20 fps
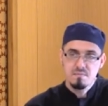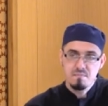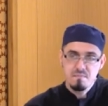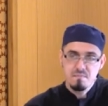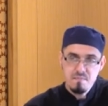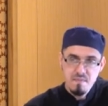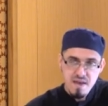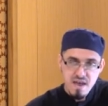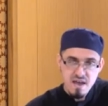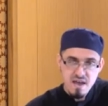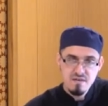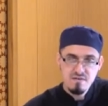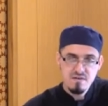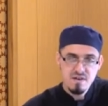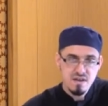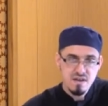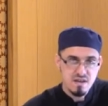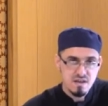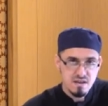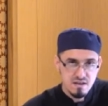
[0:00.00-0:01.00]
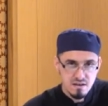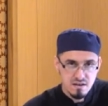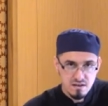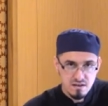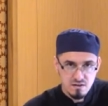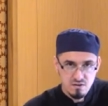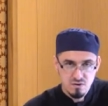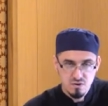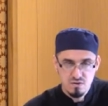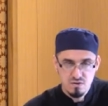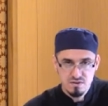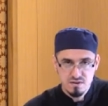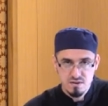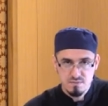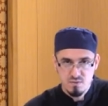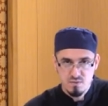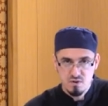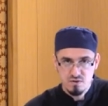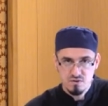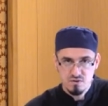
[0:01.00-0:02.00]
marry those
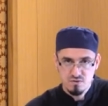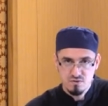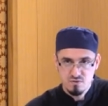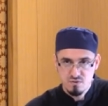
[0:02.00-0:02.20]
among you